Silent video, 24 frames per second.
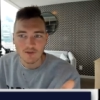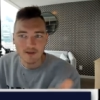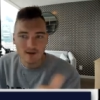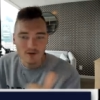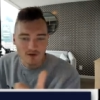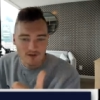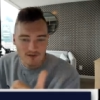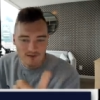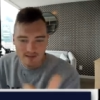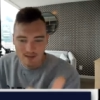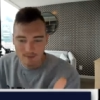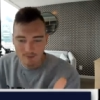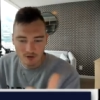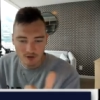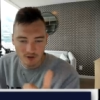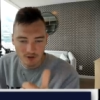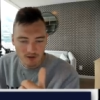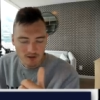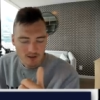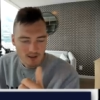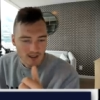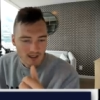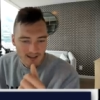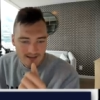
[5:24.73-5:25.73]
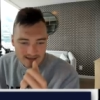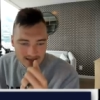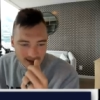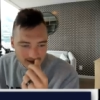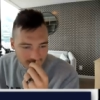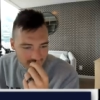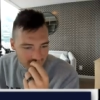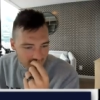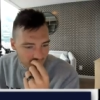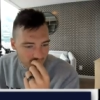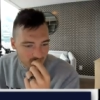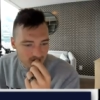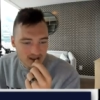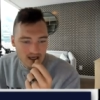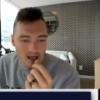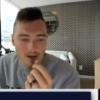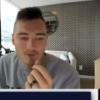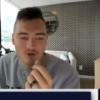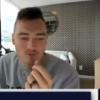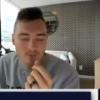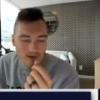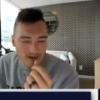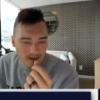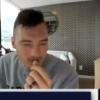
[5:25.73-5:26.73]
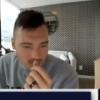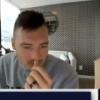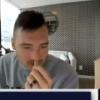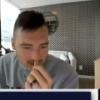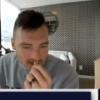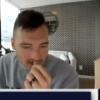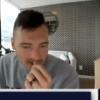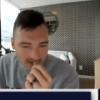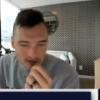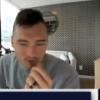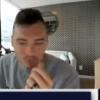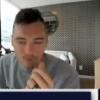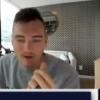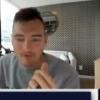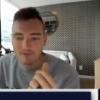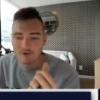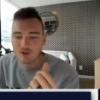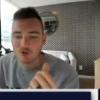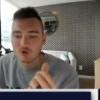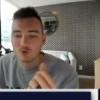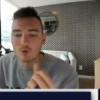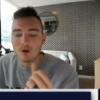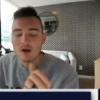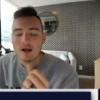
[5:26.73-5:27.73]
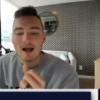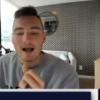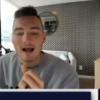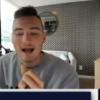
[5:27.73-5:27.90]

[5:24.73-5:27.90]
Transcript: look similar. It's got the numbers, how much money they're making in revenue,